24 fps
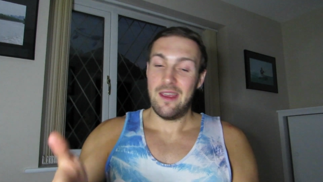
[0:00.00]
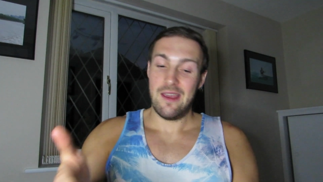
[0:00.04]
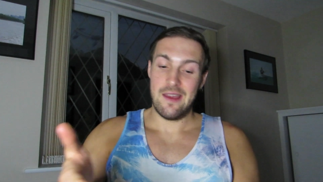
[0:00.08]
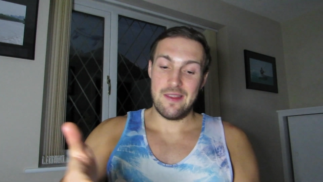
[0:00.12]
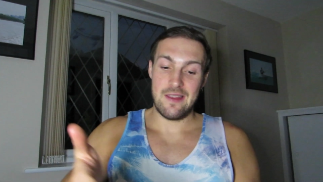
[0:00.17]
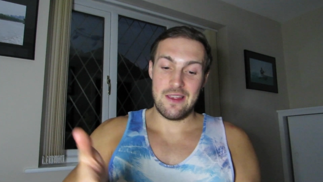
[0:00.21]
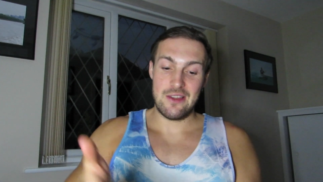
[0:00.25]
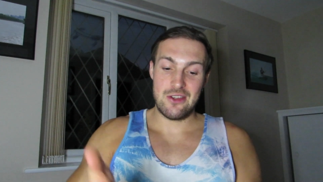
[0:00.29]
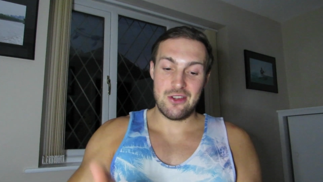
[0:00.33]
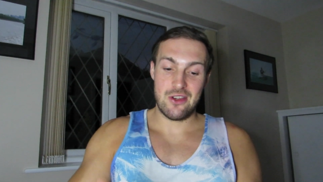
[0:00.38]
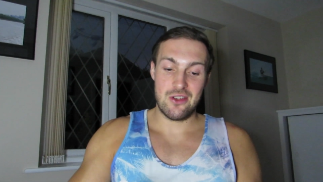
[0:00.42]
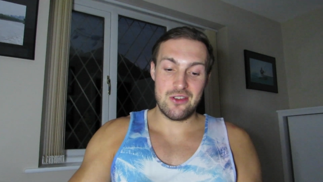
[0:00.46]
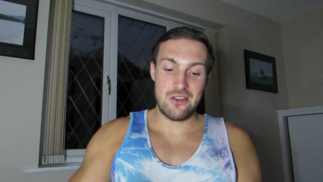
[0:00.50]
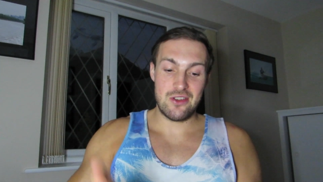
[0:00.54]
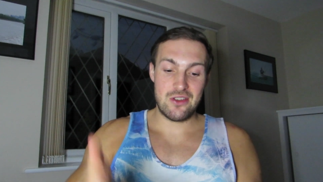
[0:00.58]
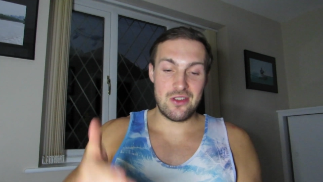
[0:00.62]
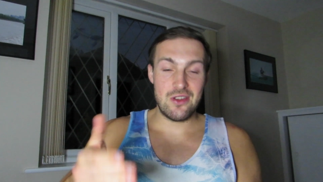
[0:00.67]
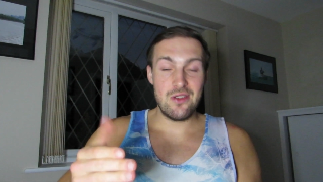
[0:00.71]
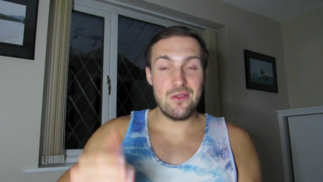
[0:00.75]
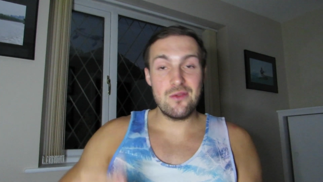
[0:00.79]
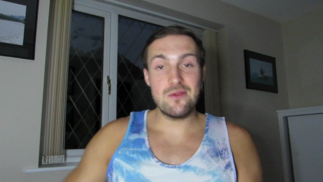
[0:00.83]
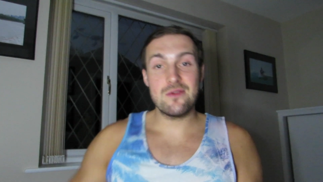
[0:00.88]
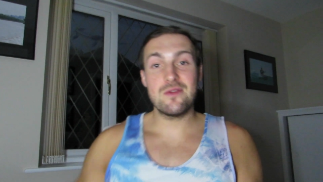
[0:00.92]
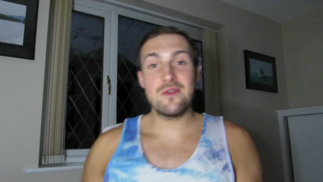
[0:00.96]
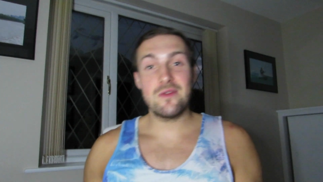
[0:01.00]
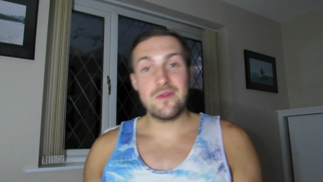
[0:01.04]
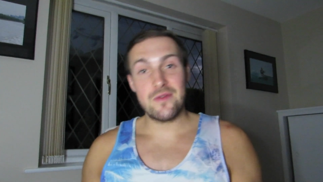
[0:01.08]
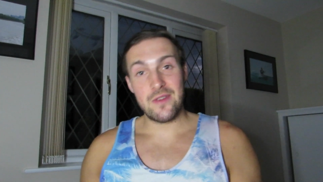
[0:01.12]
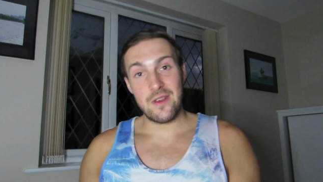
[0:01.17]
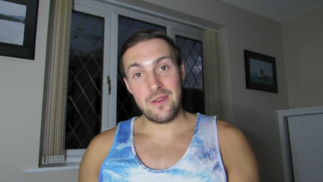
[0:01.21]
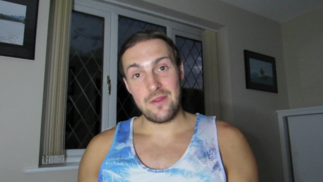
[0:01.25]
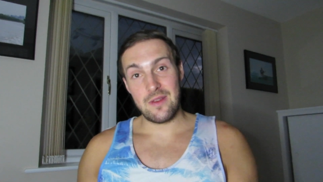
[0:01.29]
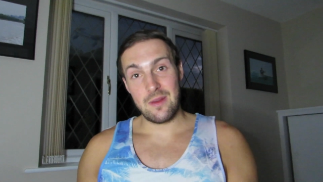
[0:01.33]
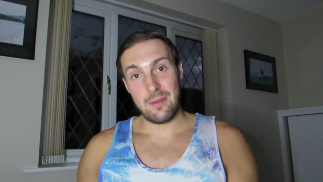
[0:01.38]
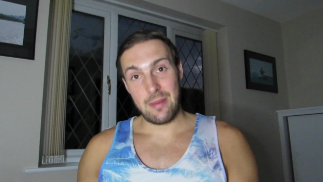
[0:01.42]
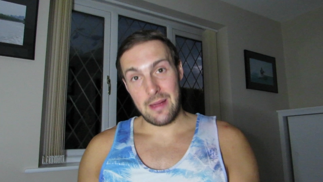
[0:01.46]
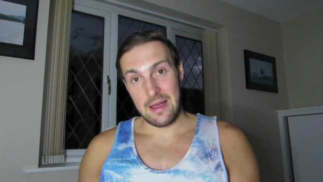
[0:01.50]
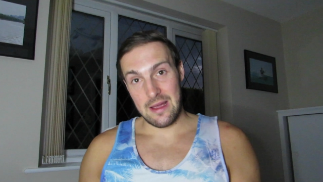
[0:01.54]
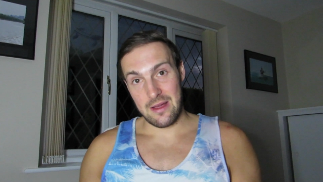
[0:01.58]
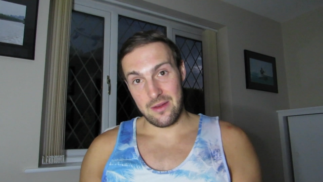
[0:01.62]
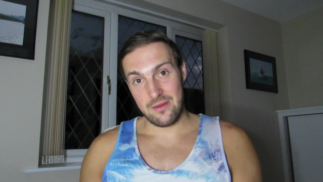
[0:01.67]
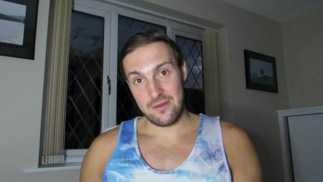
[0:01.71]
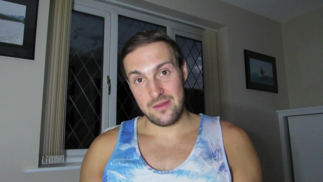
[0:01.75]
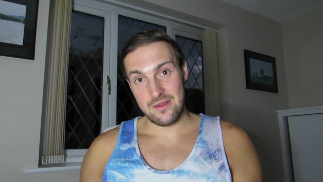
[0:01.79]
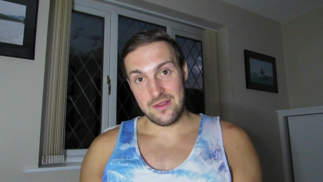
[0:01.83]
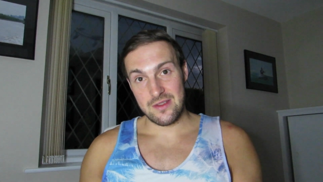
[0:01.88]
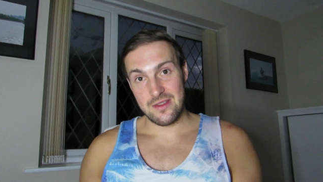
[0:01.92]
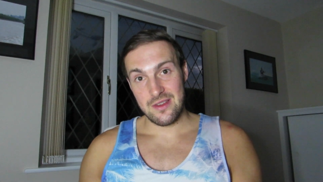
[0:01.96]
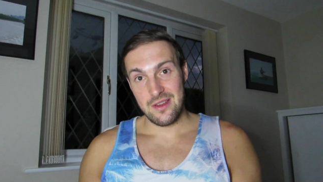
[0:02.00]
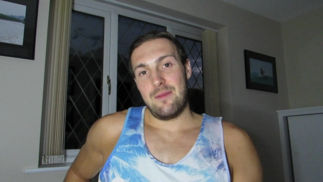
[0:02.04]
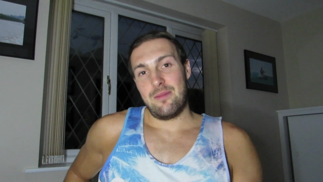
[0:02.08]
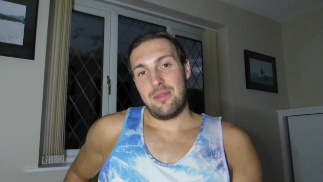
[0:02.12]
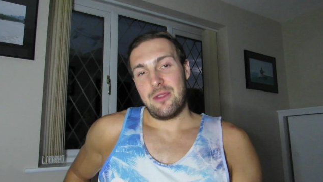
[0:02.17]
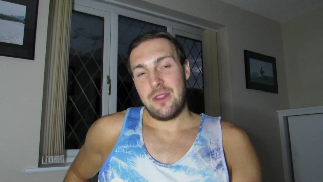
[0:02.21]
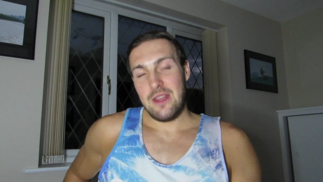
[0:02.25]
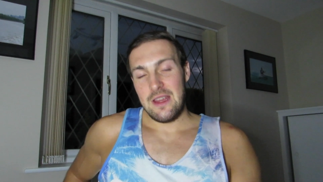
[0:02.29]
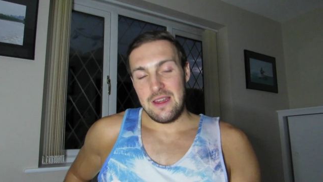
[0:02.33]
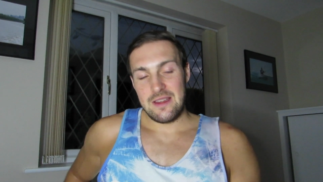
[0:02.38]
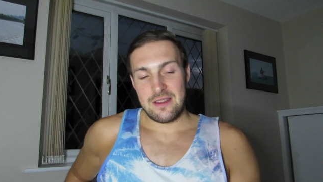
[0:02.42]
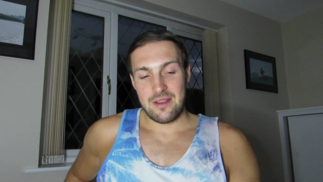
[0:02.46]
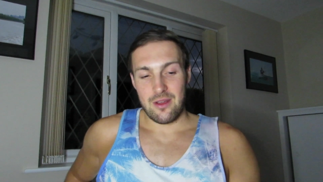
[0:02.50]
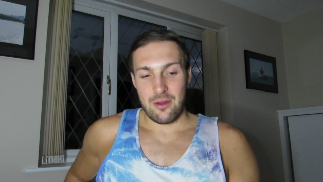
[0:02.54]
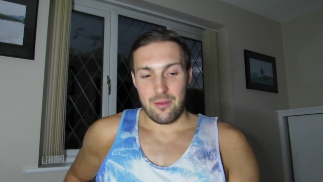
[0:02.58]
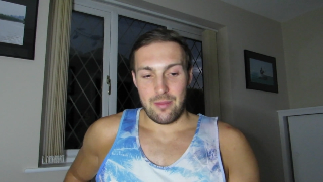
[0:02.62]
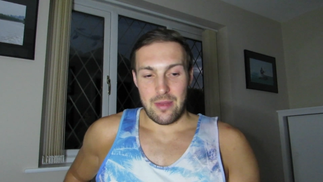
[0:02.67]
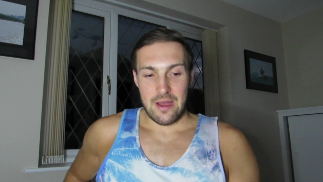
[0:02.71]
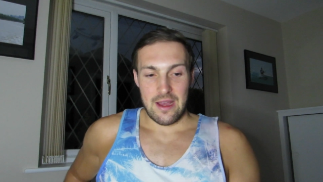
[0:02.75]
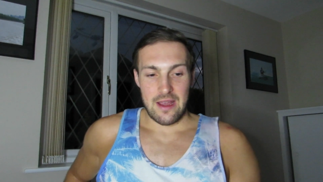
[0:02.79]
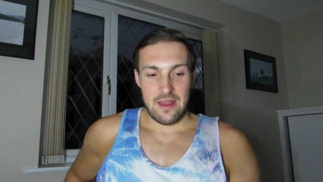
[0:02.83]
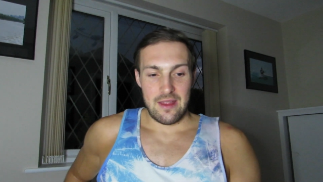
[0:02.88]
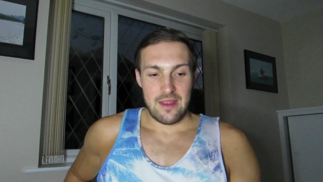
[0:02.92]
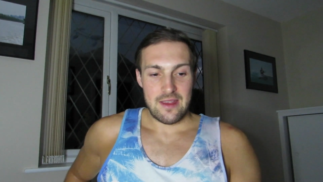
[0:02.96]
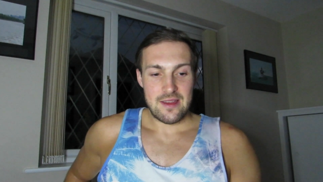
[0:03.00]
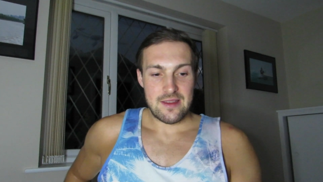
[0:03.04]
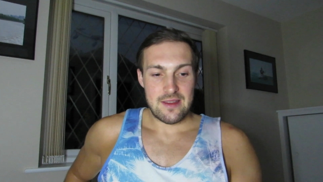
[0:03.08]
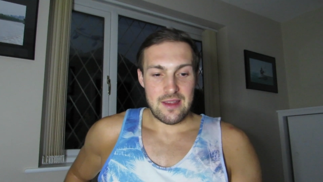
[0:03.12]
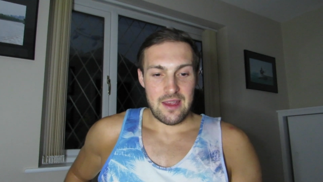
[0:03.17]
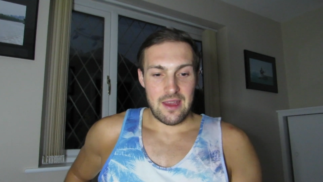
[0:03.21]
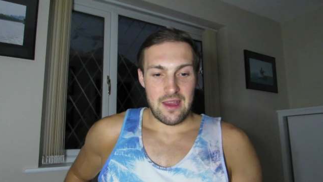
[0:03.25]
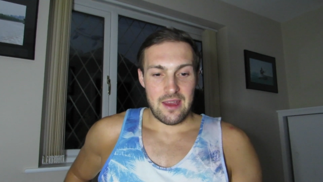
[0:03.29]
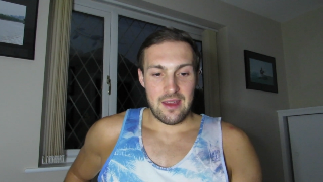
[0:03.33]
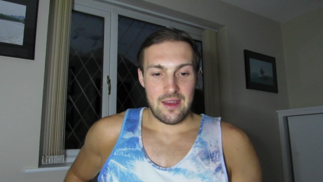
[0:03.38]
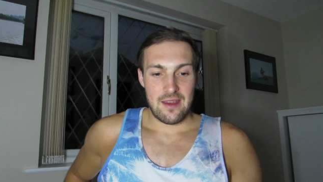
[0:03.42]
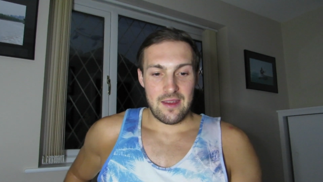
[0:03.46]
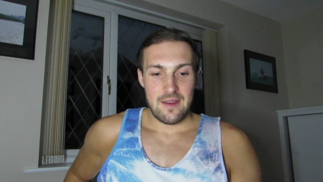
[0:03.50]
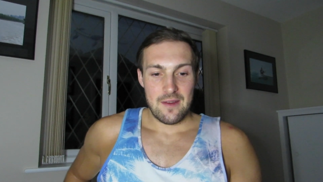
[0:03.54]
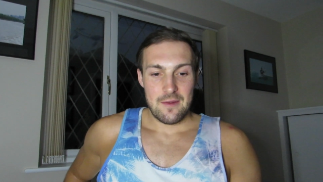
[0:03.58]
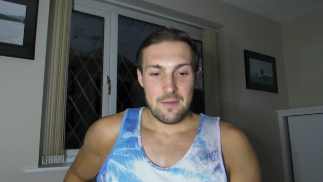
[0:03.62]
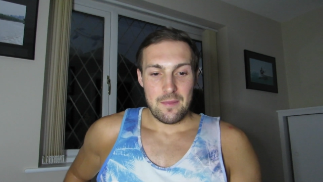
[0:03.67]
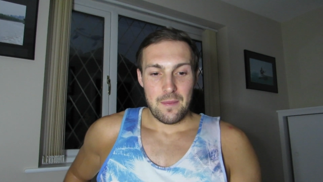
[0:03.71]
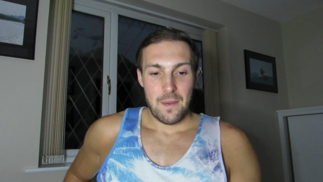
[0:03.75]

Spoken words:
and they charge you £250. Please don't buy this thing.